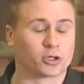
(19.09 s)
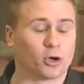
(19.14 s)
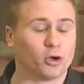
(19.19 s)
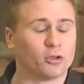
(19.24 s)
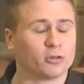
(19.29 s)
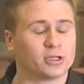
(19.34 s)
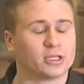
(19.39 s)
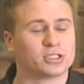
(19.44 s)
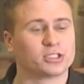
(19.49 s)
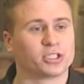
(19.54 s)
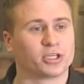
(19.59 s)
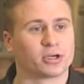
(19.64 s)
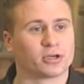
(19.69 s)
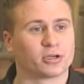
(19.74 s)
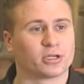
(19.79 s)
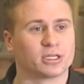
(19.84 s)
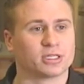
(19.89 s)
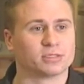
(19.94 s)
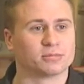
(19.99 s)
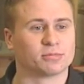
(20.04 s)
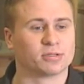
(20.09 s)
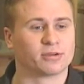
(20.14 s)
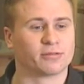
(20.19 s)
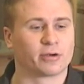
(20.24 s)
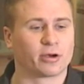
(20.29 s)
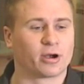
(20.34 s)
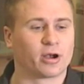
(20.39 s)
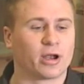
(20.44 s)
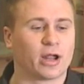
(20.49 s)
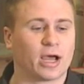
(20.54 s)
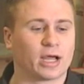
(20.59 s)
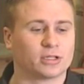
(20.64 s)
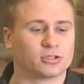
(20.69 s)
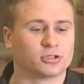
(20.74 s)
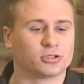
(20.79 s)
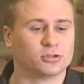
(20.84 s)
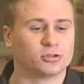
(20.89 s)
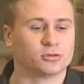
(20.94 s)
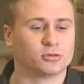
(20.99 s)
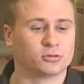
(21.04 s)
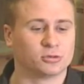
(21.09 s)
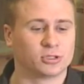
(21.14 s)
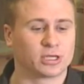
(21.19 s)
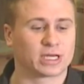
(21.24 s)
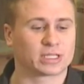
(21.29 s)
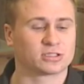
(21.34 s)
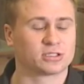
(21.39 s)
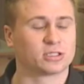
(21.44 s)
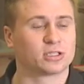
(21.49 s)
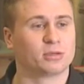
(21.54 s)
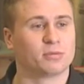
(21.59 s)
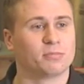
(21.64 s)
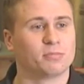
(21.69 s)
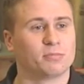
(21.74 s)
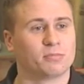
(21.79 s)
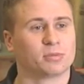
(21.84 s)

goal this year is, believe it or not, to, to actually